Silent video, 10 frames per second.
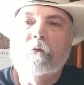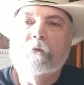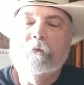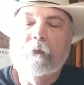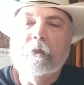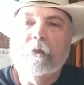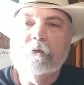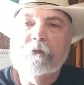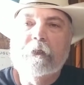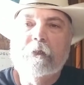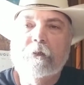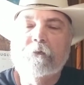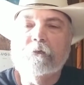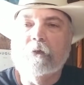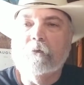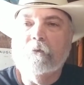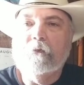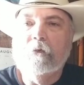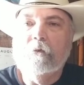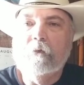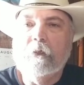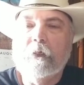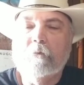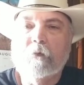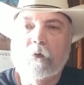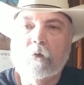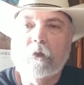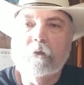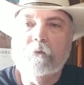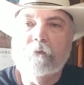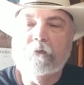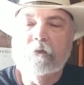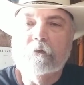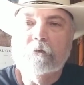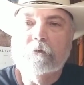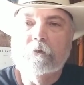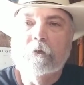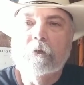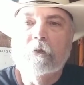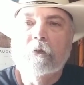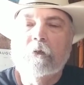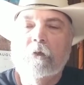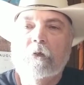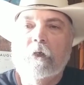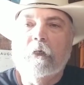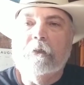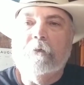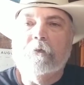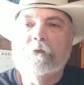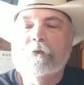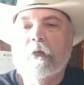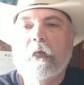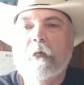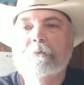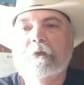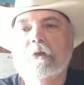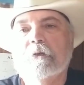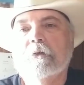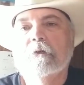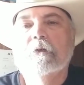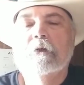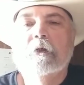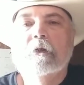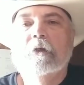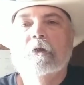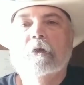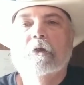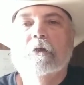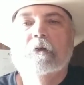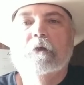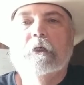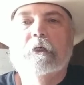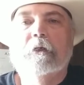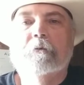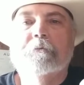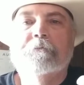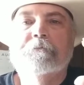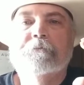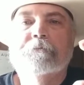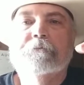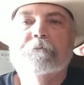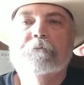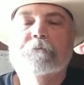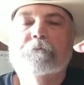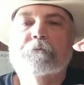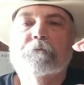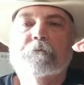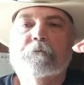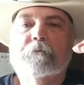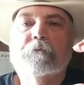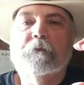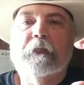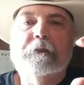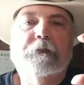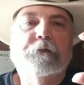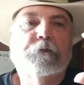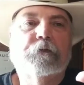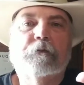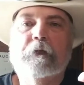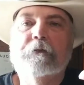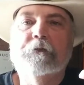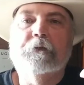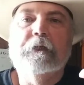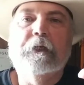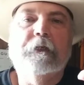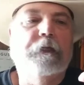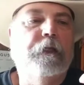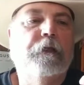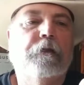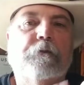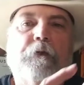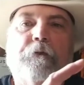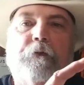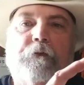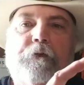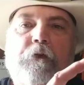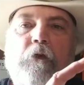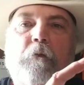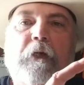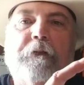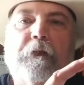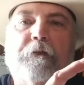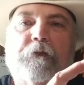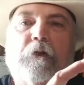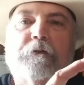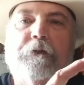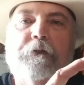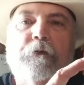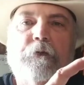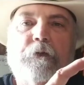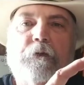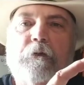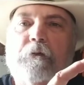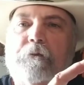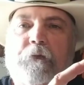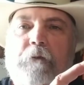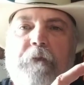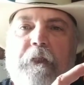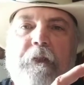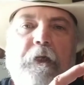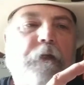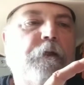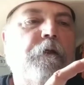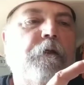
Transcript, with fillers: three large kidney stones that had broke loose. And they were trapped um, like this is your kidney. There's a tube, I think it's called the uterus, something like that.